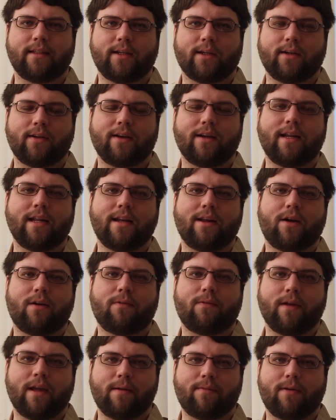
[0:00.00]
they're good
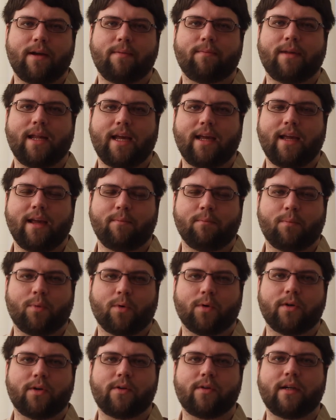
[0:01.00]
enough if I'm taking
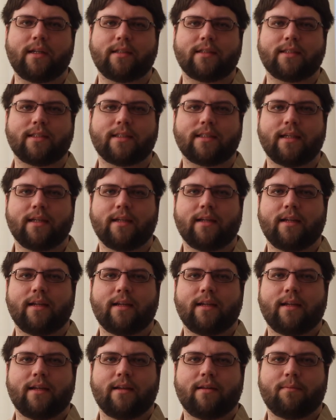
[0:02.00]
portraits.
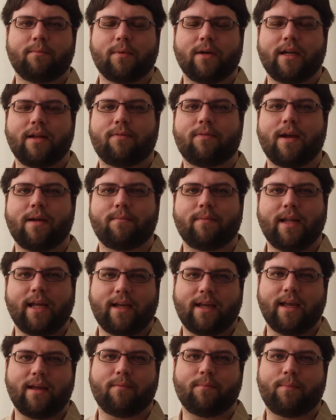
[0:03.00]
But if I'm
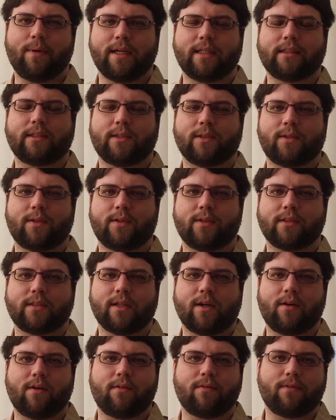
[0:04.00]
taking pictures
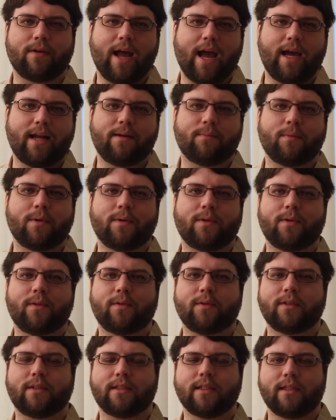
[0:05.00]
of
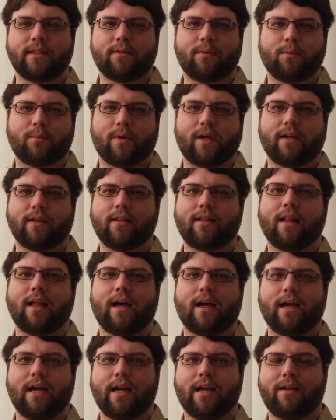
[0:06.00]
animals,
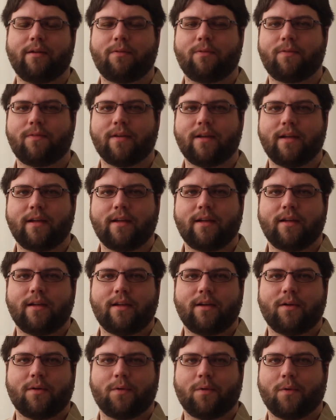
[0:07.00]
wildlife,
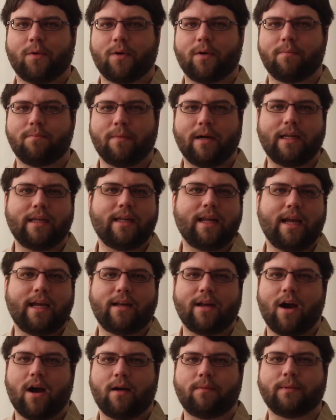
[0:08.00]
or
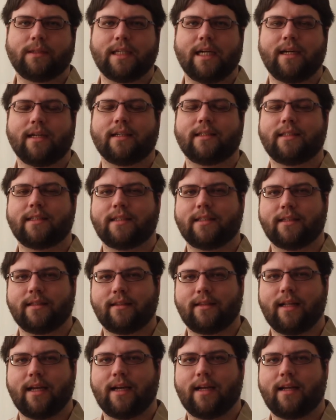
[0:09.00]
mundane objects,
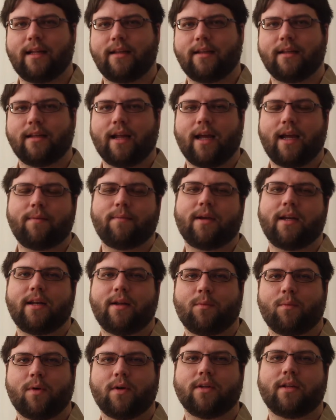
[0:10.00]
then I'm going
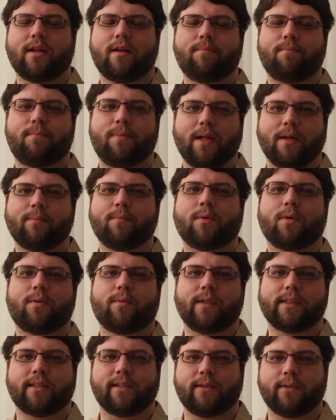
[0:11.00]
to want a bit more
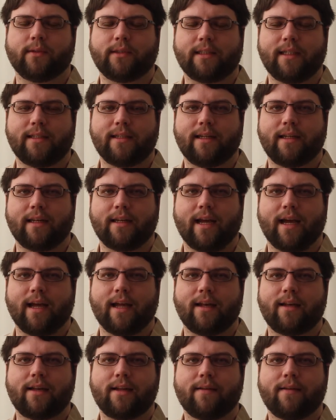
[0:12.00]
resolution than that.